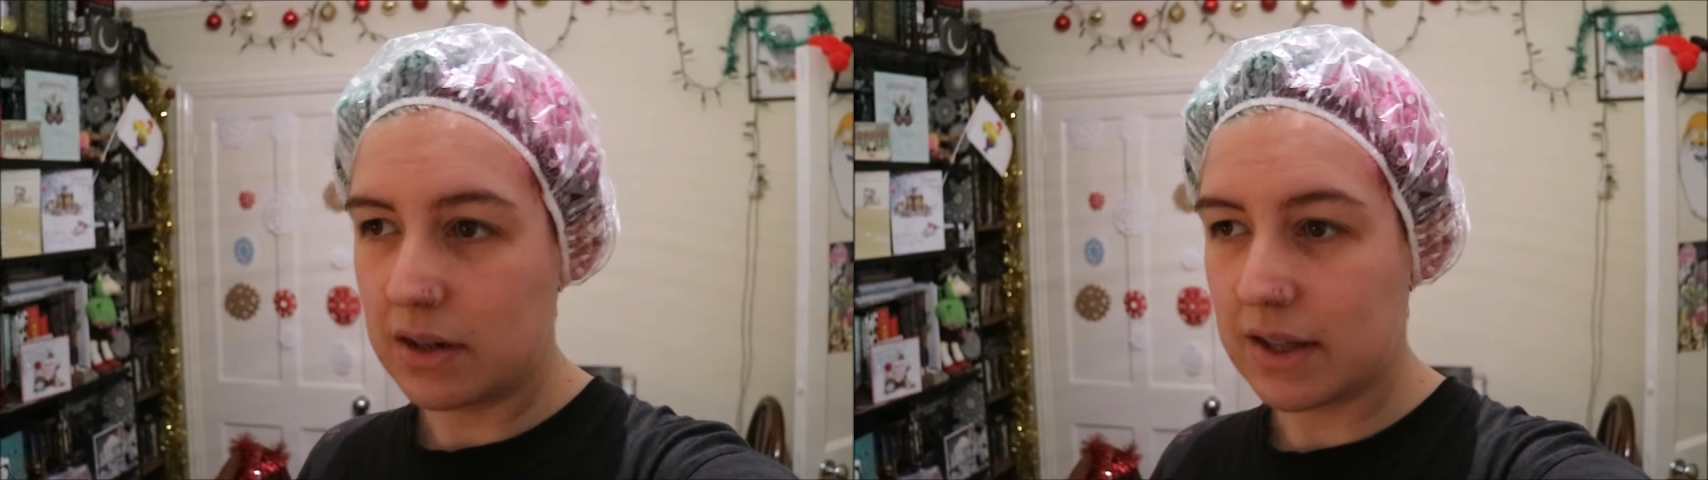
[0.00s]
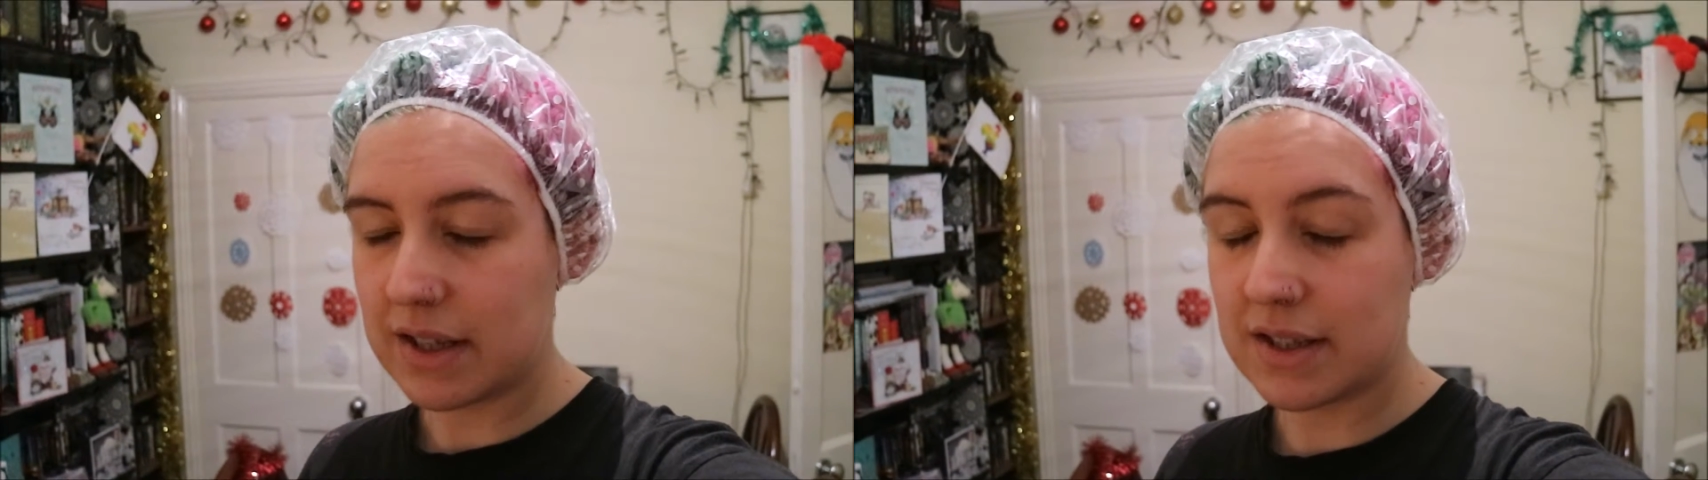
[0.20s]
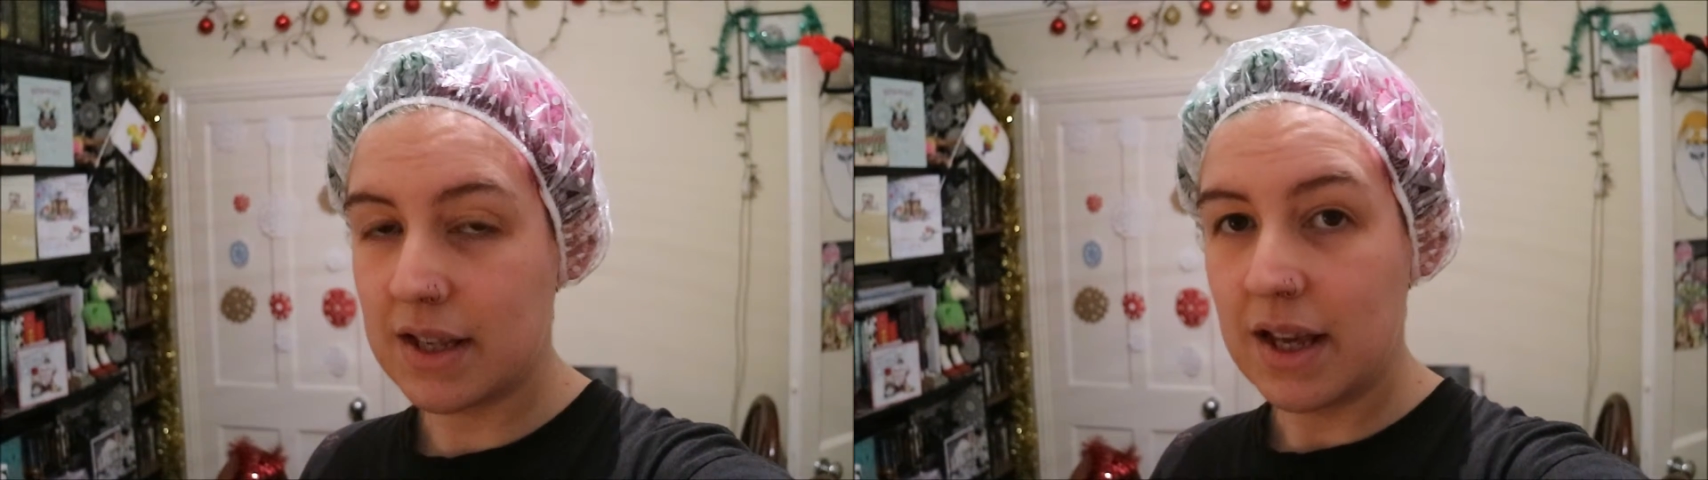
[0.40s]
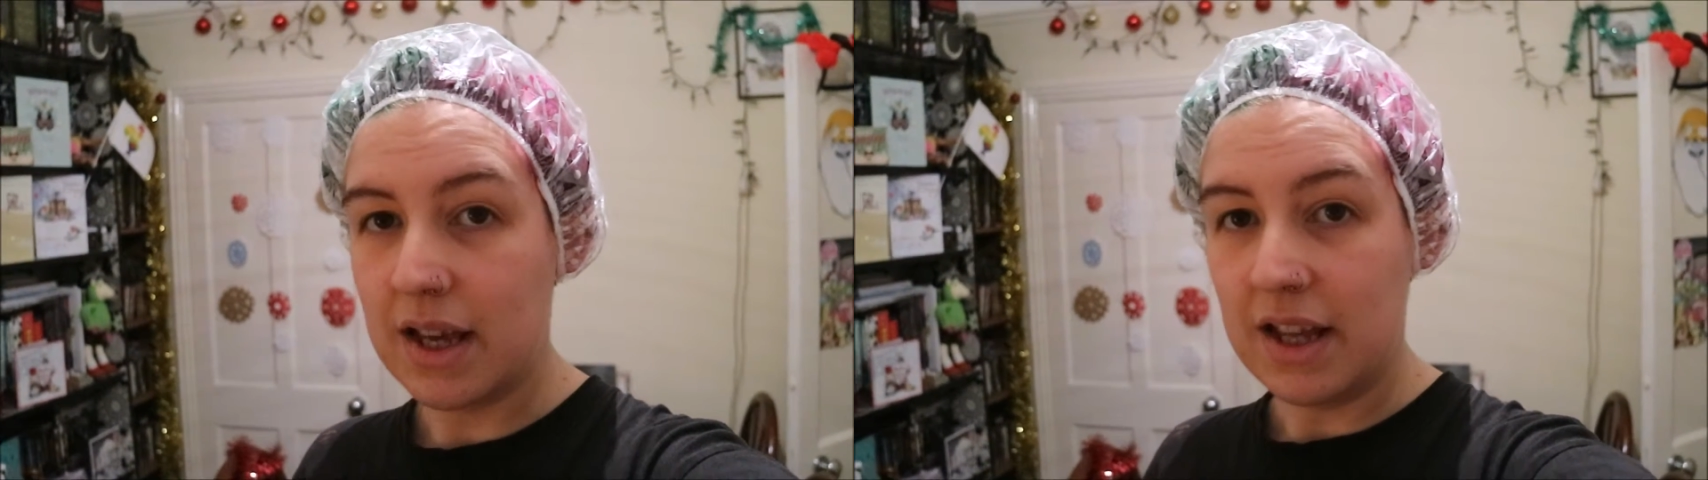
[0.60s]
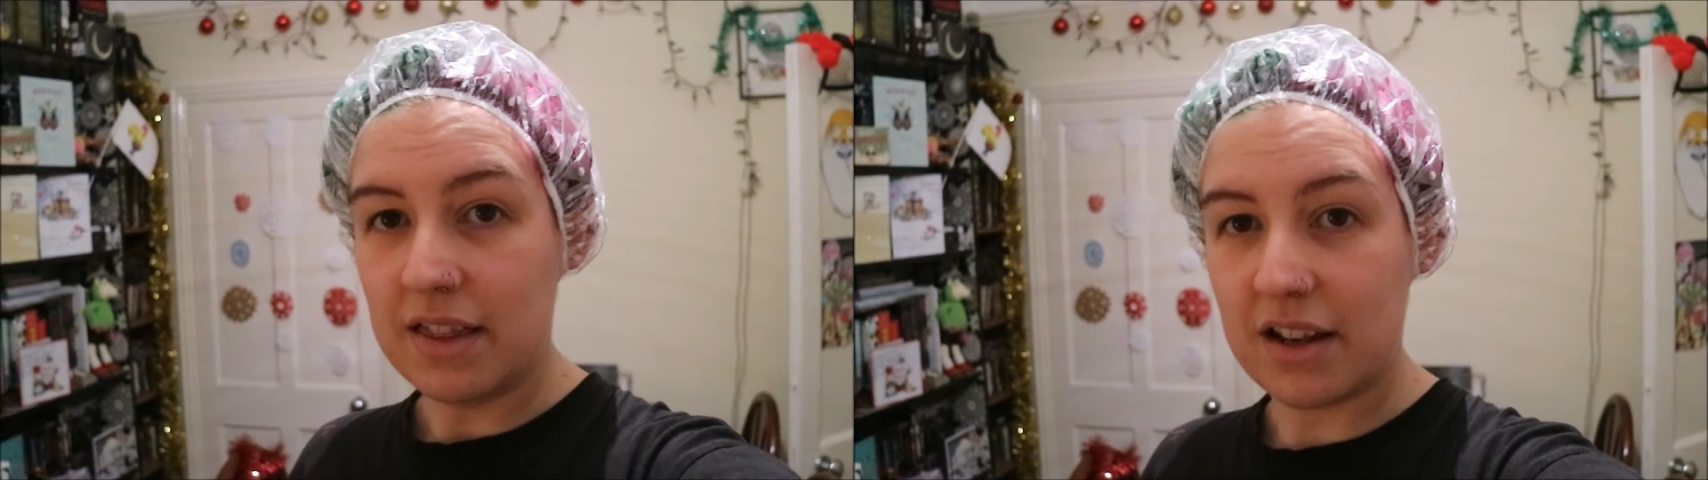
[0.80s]
That's
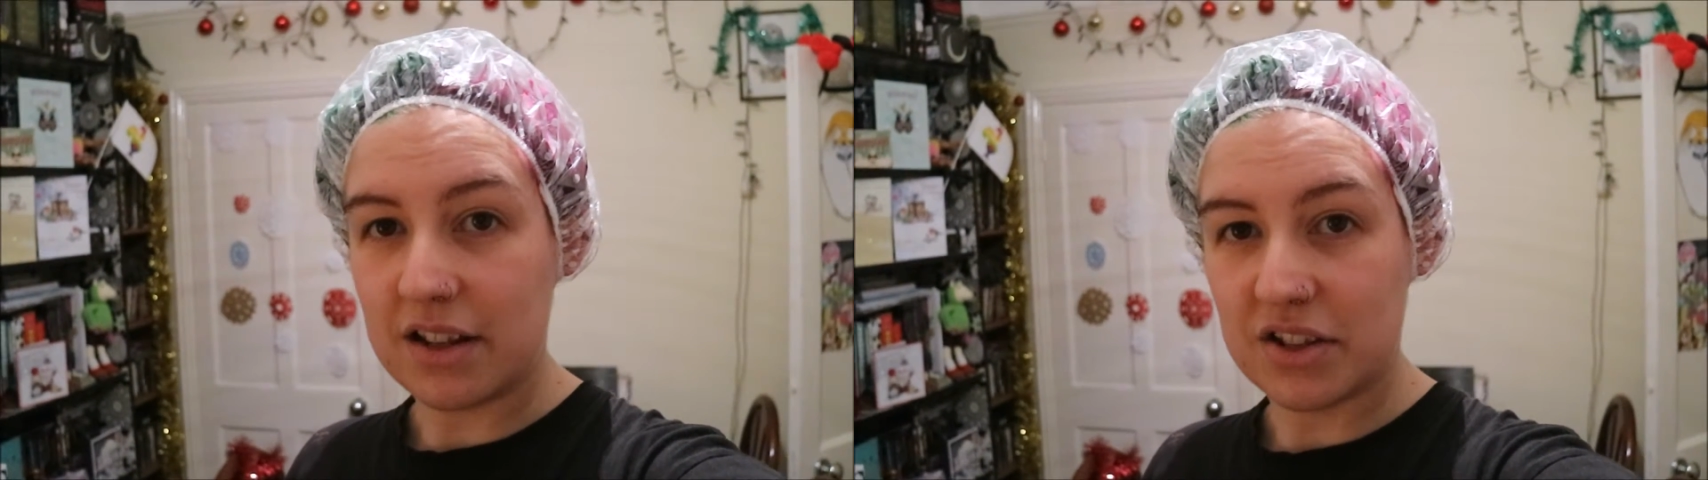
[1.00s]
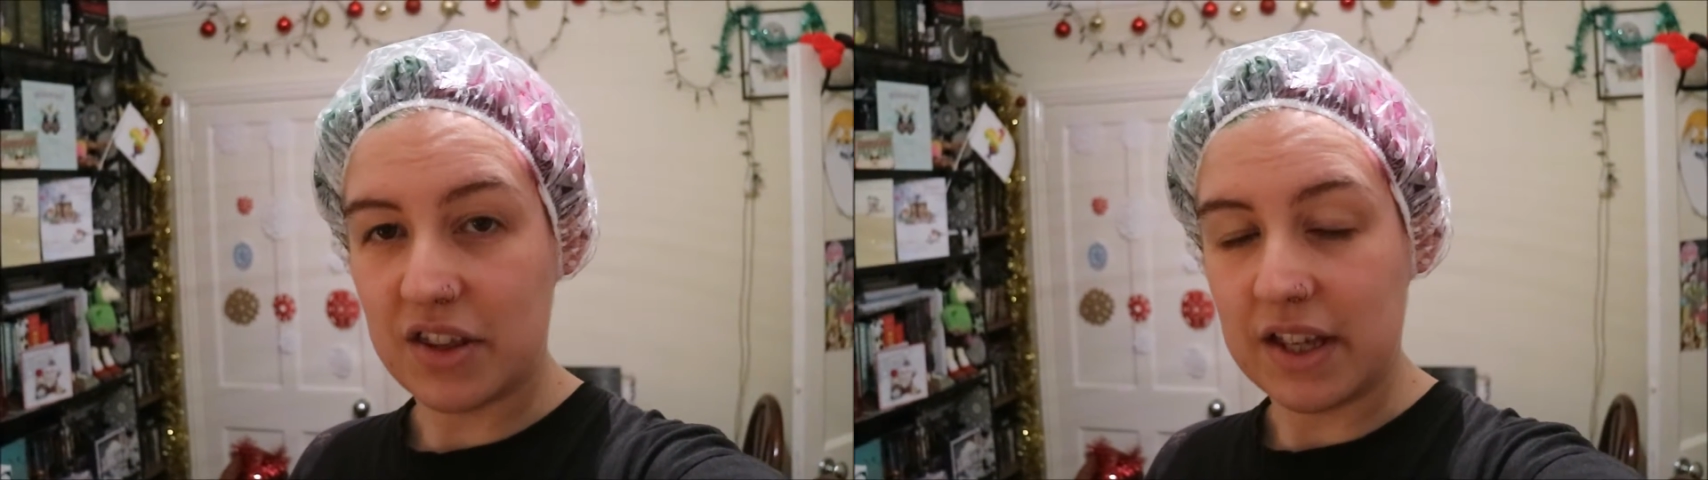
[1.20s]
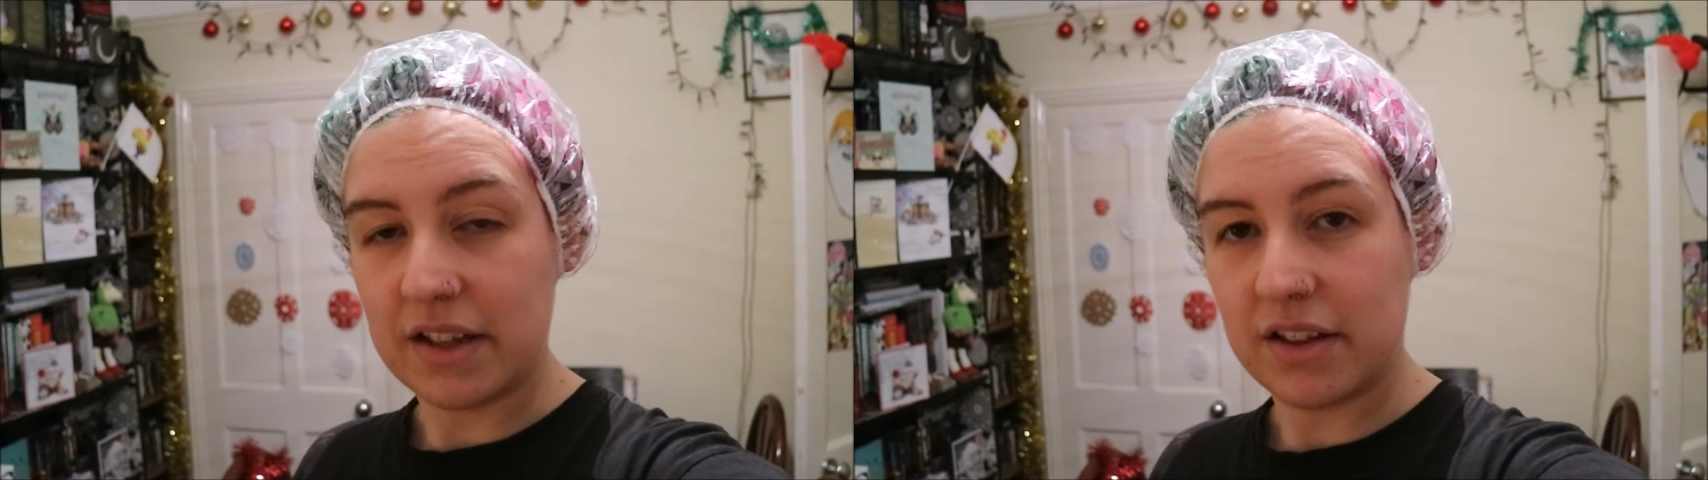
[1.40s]
the last thing